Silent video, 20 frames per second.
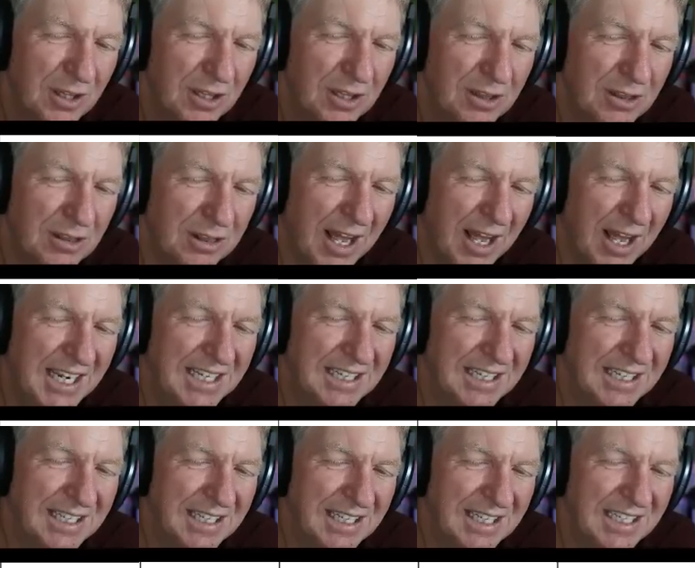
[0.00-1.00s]
light
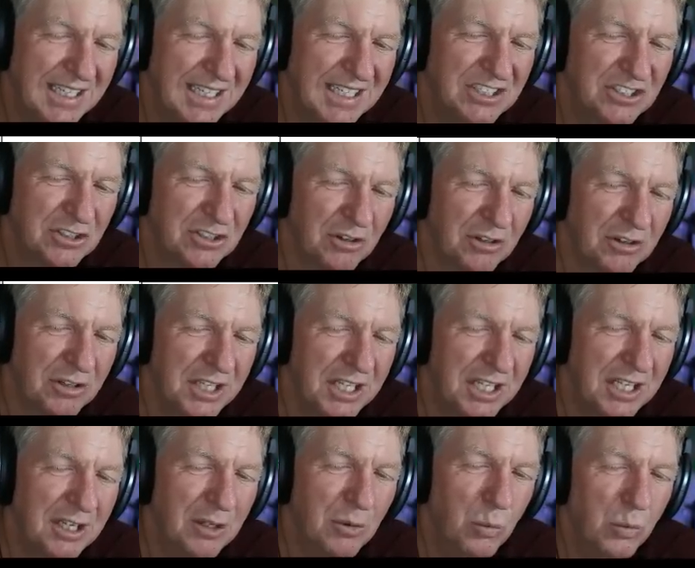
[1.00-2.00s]

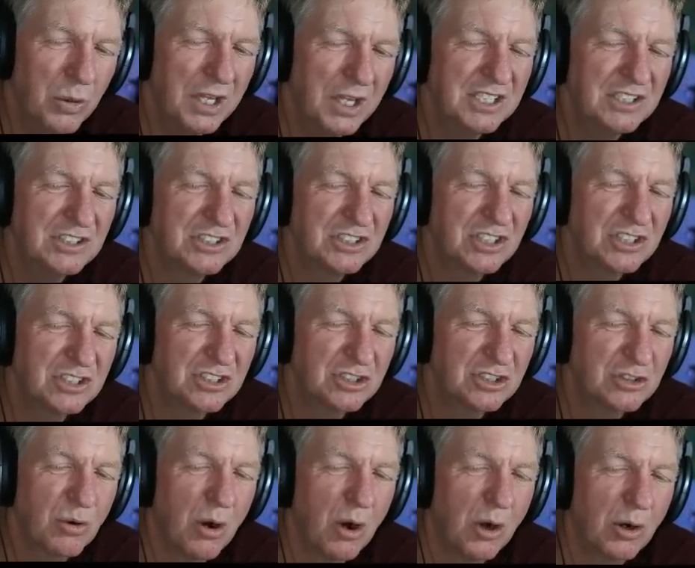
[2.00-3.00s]
easterly winds
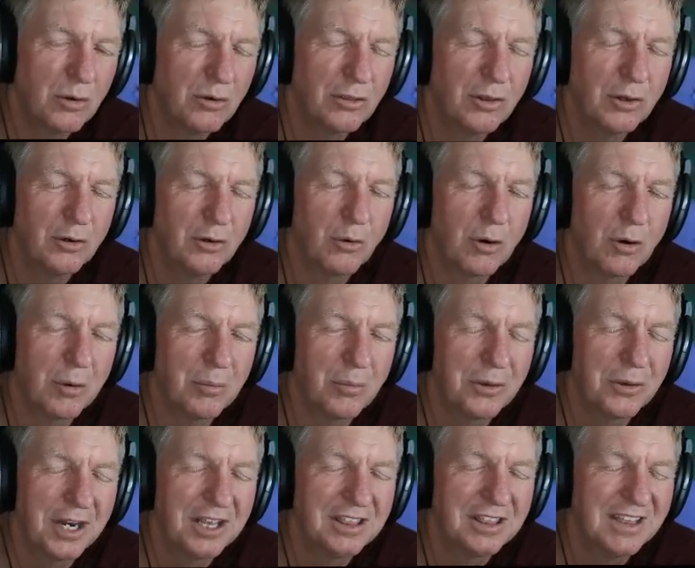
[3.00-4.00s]
stronger than
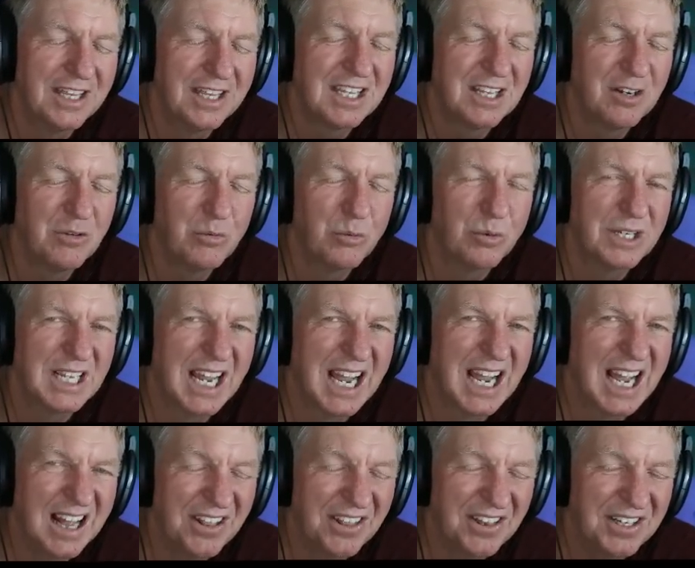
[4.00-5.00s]
normal. And I think in
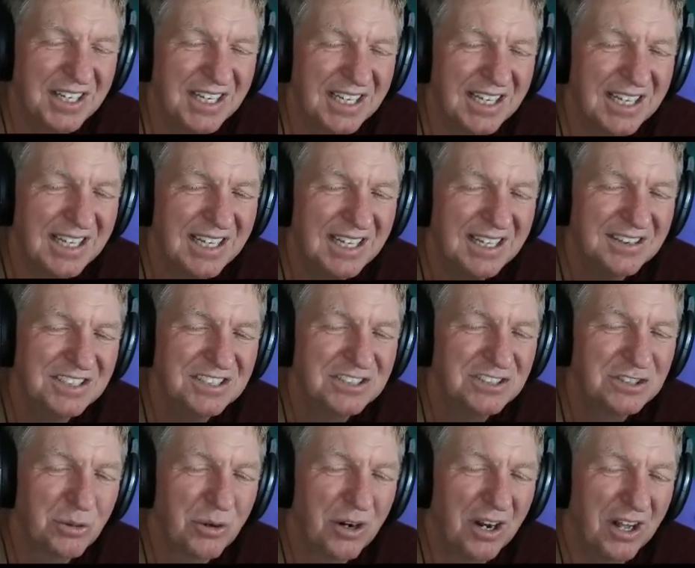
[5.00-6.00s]
reality, this sort of